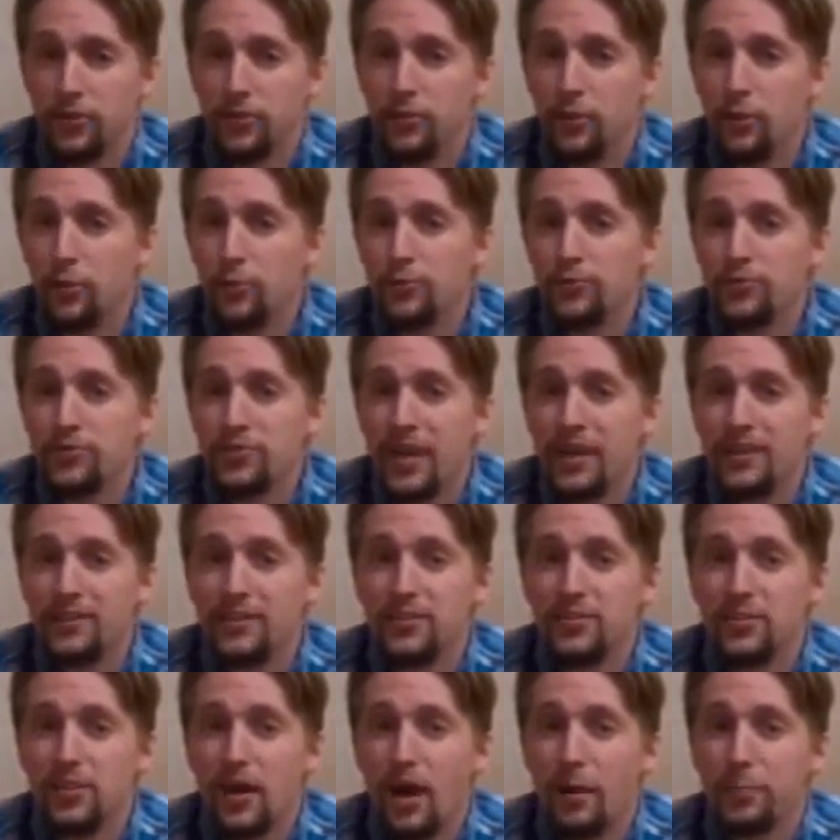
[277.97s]
Those tend
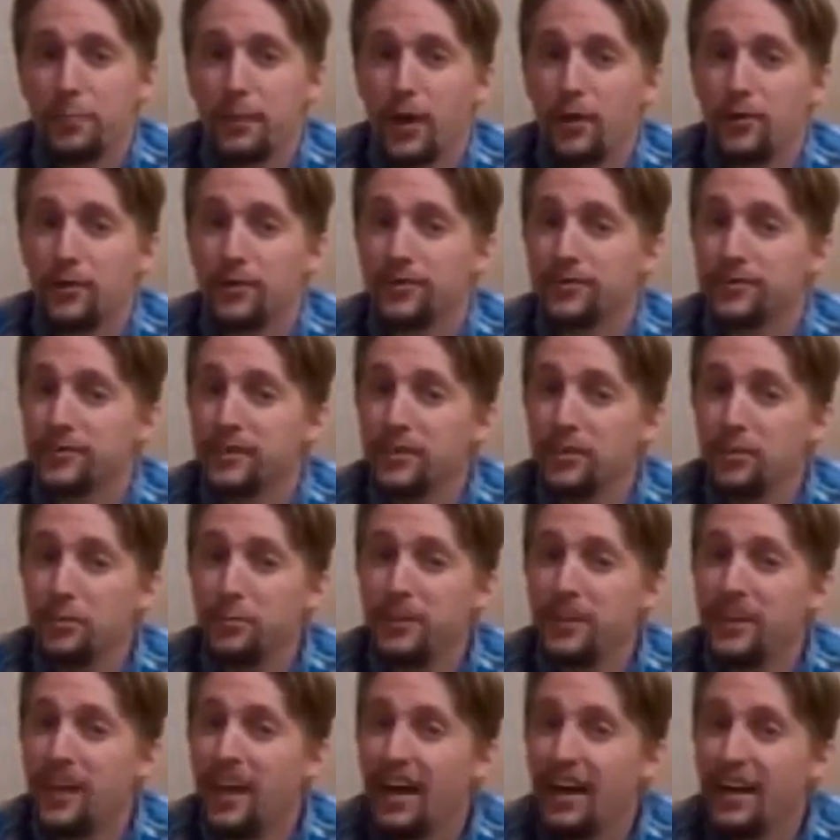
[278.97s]
to top out a little
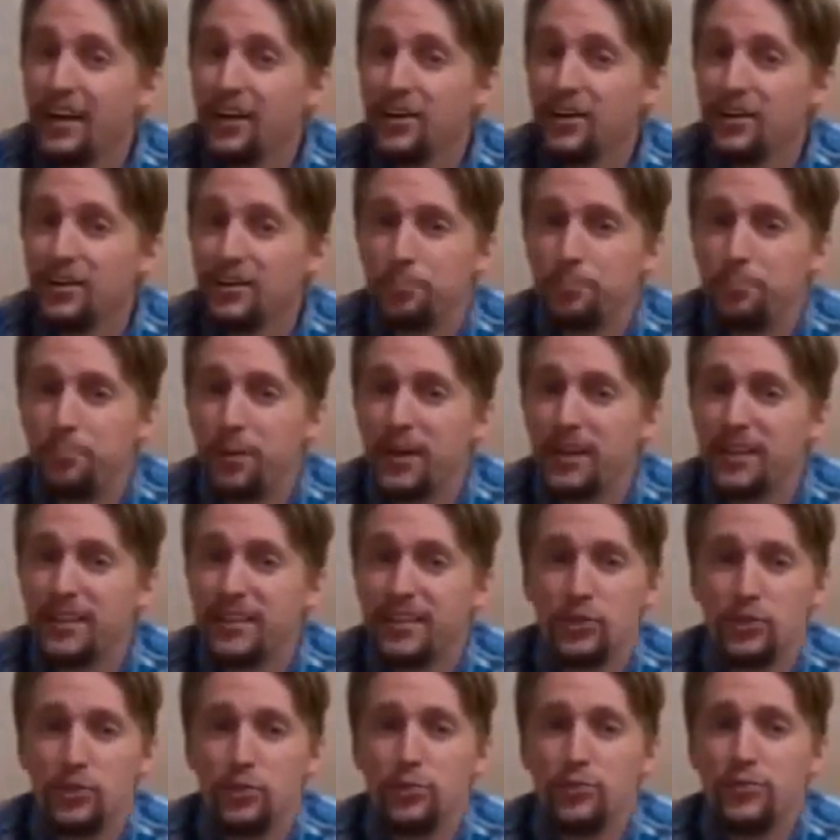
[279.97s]
bit higher, but
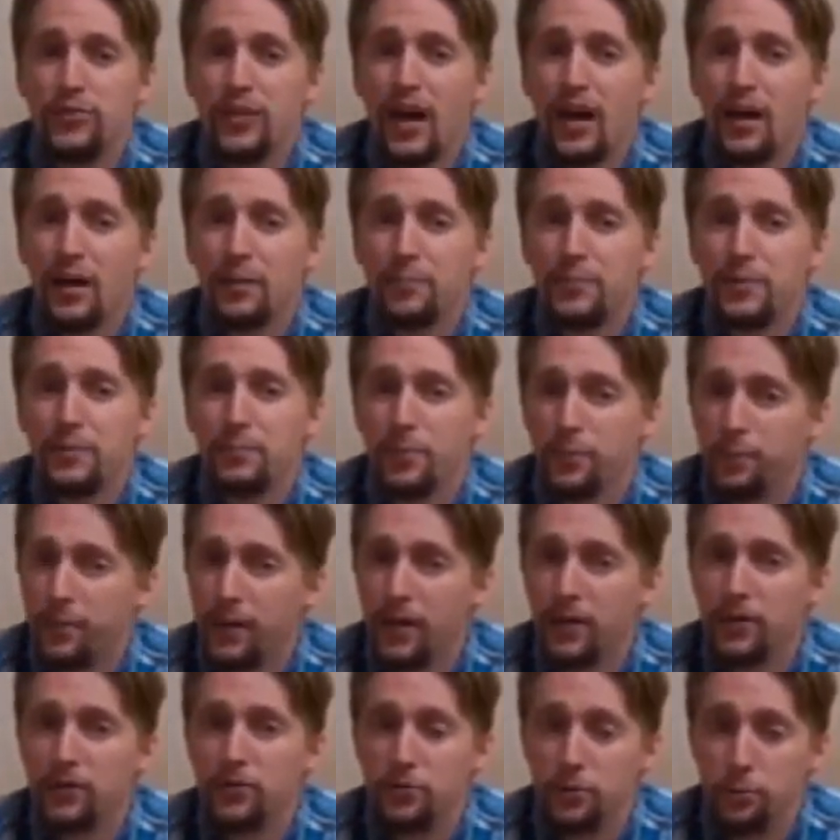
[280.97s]
you've got to be
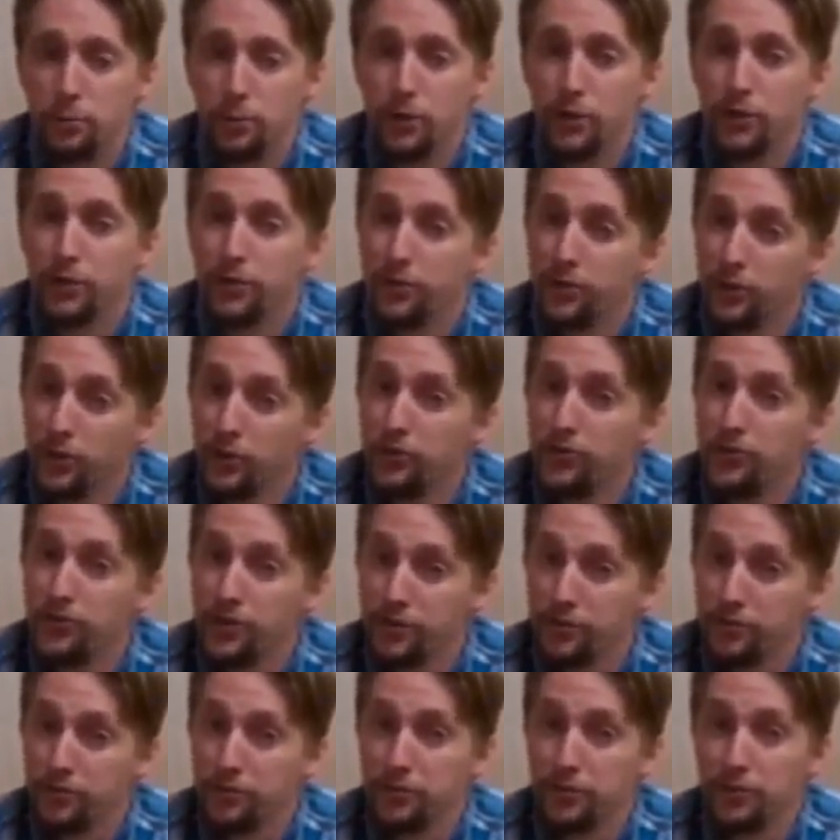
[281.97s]
prepared to work third
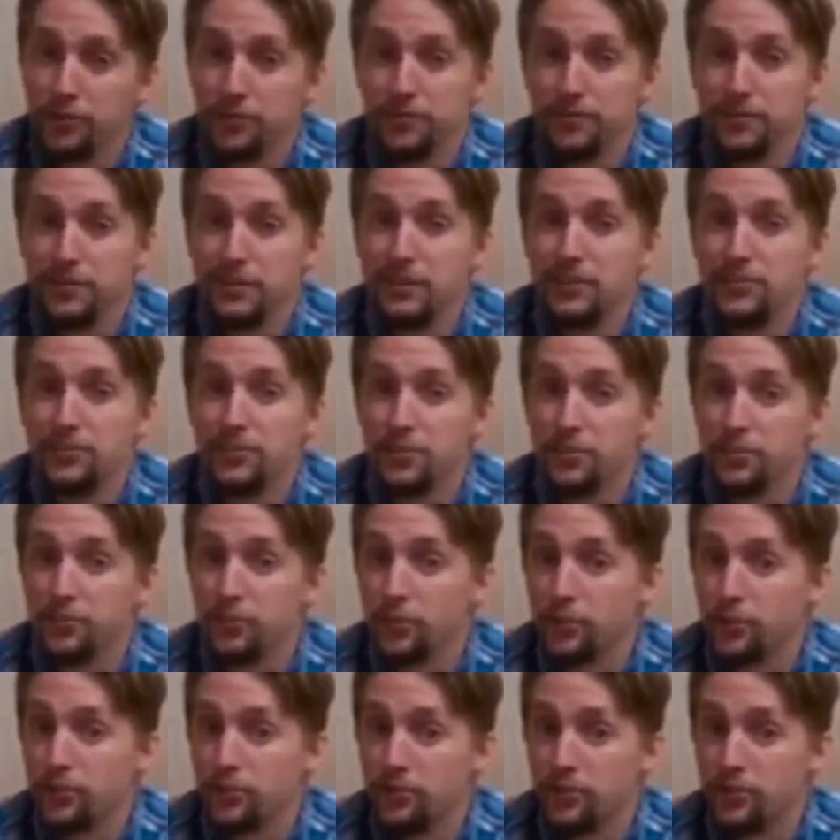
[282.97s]
shift for at least the first